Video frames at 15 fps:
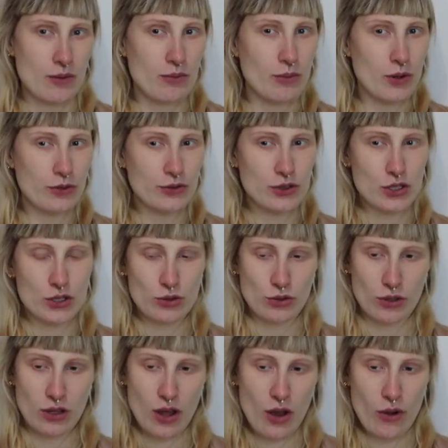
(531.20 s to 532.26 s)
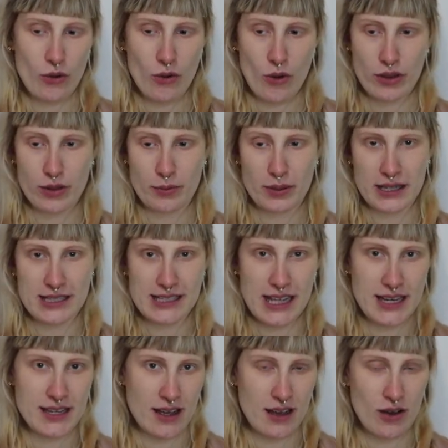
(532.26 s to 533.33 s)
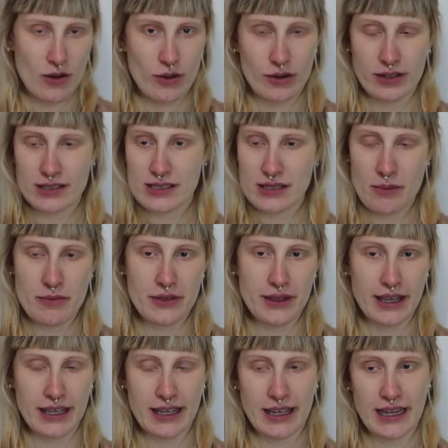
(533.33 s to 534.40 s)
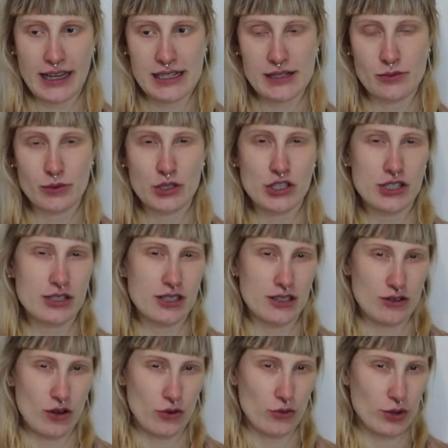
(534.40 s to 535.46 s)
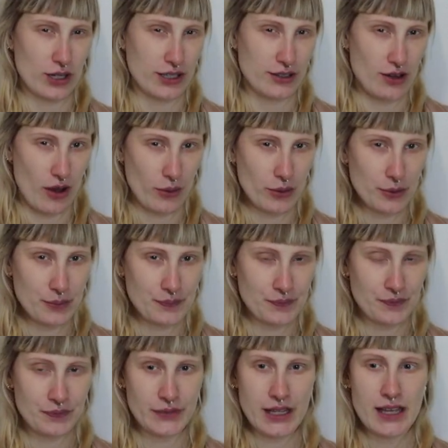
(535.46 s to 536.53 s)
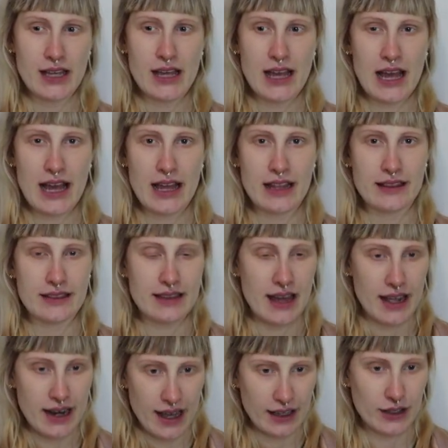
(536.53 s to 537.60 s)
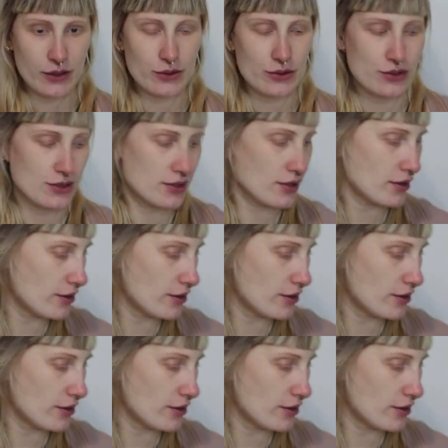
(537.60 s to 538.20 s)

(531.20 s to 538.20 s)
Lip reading: moved too low, or the placenta or something, and we just did not really know. And then I used